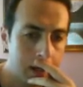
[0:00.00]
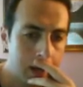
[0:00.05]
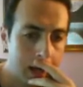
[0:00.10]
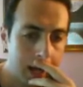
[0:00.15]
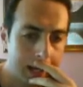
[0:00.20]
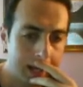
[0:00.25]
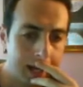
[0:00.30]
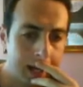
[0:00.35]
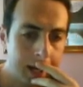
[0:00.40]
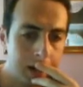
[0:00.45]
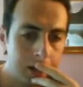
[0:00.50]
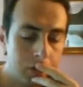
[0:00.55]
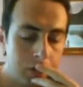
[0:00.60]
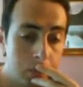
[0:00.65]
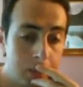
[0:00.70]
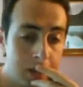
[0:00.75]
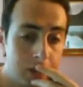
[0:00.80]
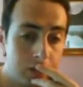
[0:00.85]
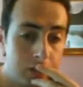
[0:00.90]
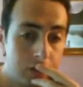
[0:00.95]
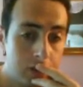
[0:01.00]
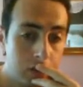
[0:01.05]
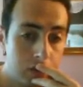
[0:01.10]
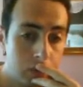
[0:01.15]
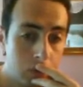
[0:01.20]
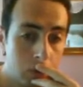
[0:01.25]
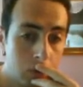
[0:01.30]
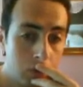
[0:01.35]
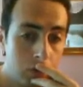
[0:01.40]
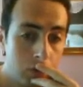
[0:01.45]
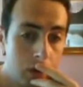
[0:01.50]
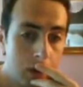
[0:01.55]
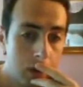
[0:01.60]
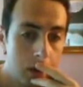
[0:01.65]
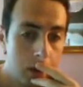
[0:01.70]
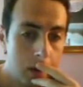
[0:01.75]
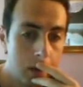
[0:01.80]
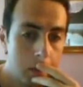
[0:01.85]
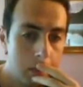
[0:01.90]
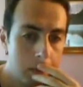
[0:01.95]
I kind of missed this move
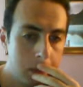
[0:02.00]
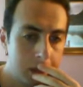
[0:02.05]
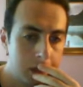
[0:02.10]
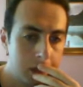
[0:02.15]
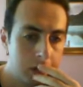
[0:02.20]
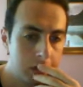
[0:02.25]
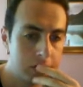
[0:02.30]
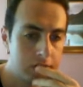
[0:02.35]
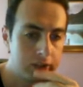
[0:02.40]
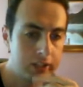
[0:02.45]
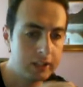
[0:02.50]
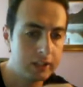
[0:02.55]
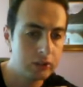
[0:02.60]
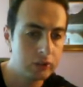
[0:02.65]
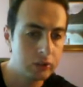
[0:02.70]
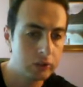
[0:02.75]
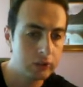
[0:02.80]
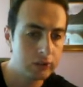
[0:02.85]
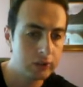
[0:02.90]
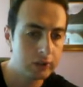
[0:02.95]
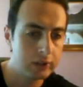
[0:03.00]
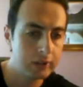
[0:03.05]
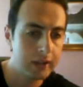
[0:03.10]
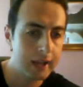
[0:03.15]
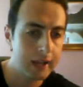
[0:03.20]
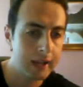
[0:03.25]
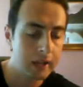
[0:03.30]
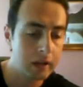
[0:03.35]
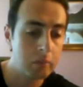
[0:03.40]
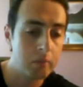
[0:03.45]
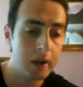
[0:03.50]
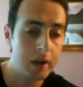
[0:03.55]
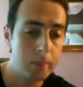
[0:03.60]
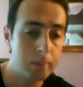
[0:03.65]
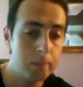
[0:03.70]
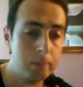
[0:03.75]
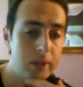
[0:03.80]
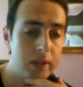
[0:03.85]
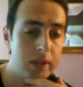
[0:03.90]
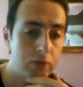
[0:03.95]
because he's also attacking my
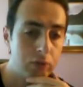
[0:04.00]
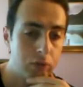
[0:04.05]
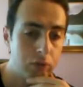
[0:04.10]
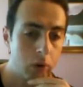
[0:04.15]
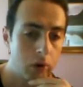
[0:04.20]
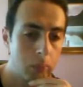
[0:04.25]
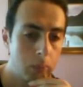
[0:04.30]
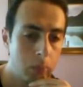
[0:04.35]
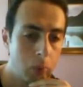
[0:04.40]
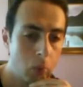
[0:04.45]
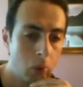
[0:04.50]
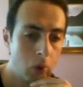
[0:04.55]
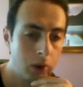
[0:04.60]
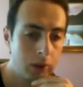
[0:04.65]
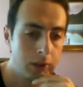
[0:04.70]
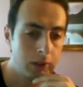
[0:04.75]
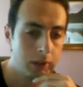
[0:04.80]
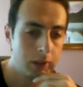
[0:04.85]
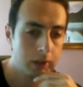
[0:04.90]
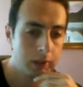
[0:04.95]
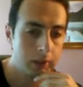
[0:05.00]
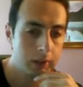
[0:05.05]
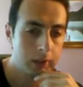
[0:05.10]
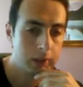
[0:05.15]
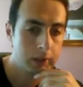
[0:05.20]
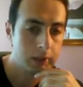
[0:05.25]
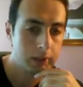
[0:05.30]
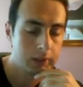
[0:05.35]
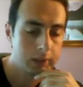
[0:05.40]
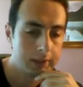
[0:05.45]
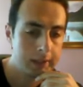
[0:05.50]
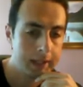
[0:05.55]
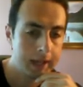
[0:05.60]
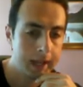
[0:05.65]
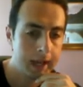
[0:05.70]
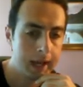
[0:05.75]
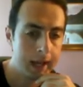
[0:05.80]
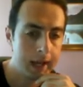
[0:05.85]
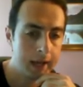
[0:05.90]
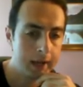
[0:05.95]
b4 pawn.
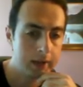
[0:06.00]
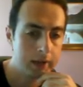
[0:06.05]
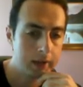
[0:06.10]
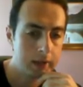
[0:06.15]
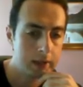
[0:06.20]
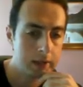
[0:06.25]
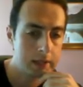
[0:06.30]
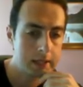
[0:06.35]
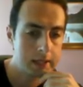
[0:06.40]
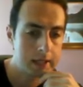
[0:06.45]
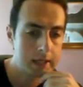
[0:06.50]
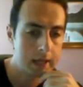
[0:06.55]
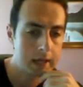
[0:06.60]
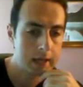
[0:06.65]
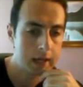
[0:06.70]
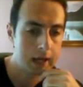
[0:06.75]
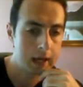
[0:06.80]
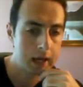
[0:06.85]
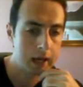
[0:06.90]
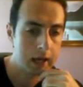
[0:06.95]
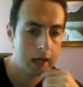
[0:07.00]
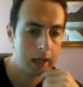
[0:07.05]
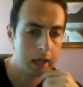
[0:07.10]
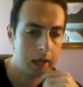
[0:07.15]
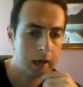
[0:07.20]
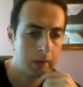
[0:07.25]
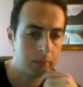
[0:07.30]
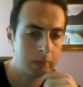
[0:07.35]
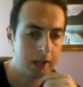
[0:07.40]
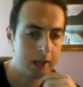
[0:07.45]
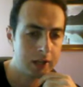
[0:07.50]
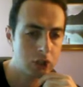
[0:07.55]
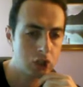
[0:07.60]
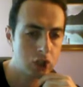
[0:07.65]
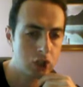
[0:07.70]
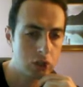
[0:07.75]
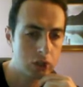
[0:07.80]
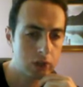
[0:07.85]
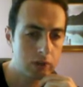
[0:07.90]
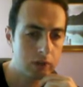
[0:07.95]
Yeah. And I'm not
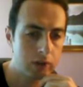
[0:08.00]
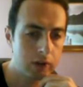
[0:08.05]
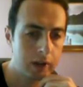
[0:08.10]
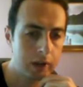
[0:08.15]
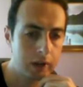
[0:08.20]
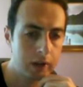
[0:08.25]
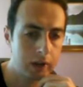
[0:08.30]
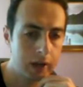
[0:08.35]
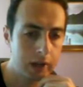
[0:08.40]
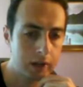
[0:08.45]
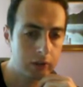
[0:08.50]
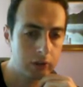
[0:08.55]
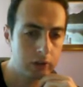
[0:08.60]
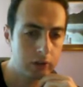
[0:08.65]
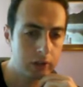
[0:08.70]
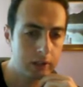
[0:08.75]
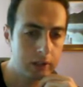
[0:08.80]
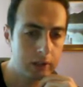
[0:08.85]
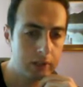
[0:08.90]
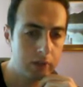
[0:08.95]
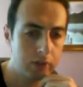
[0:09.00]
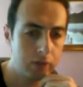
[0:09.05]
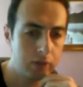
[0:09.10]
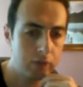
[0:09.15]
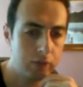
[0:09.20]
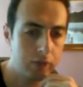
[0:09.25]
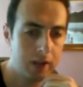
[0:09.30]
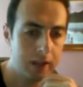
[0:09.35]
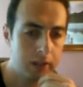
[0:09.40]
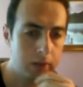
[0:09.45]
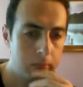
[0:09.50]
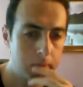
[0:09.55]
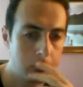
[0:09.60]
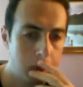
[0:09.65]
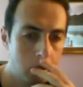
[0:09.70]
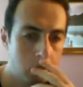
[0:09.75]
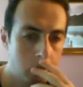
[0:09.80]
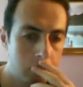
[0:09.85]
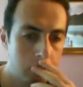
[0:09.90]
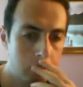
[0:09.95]
sure if I could actually defend
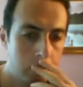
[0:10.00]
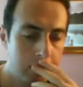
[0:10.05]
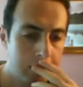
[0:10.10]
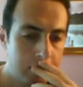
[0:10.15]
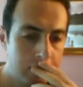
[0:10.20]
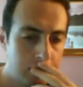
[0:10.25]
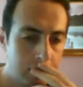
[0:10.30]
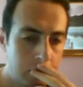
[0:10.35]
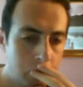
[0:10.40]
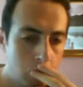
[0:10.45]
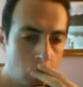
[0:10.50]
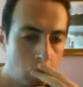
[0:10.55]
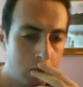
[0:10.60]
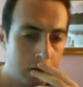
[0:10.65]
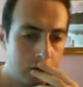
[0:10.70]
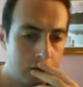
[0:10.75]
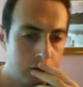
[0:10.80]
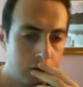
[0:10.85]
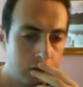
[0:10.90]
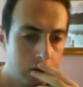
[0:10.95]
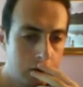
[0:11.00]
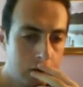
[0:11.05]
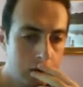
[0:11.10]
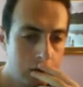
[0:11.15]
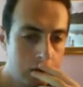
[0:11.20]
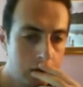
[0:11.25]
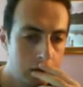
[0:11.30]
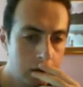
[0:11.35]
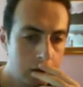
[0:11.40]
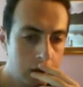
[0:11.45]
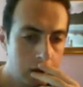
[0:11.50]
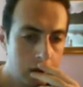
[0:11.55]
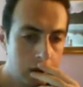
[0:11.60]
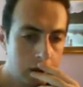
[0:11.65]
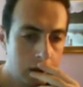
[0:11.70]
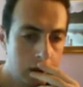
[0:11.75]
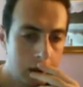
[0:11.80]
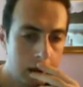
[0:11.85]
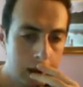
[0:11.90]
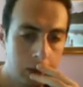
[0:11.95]
both things at once.
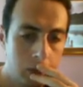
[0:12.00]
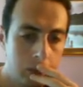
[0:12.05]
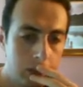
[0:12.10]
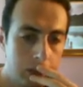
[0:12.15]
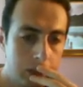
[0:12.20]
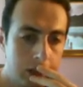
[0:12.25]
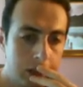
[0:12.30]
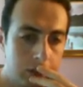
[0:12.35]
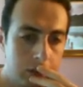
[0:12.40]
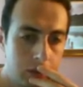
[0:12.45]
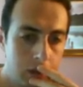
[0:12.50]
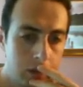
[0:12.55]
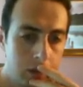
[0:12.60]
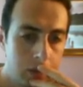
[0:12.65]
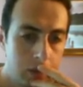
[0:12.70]
I don't think so.